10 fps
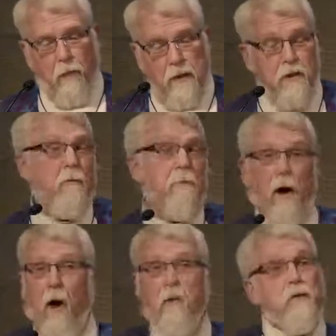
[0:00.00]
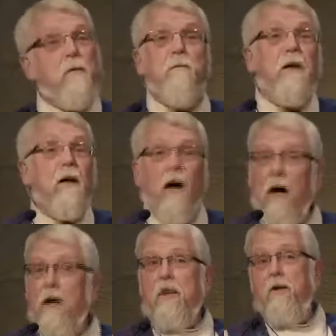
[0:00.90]
Are we supposed to be
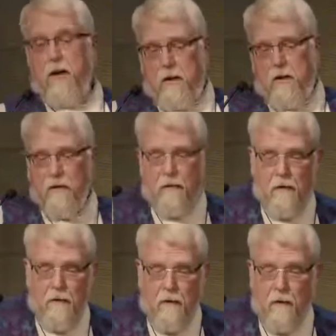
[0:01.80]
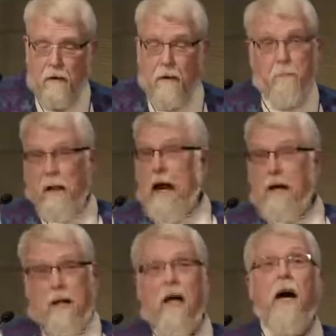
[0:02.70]
arguing that
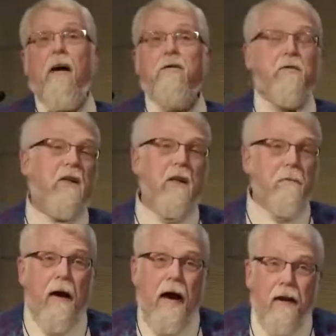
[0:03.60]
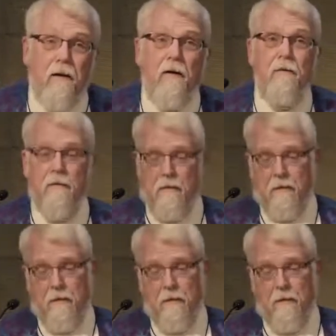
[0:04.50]
black lives really matter?
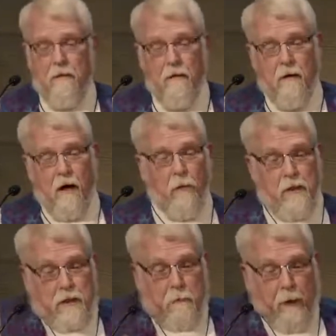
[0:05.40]
Are we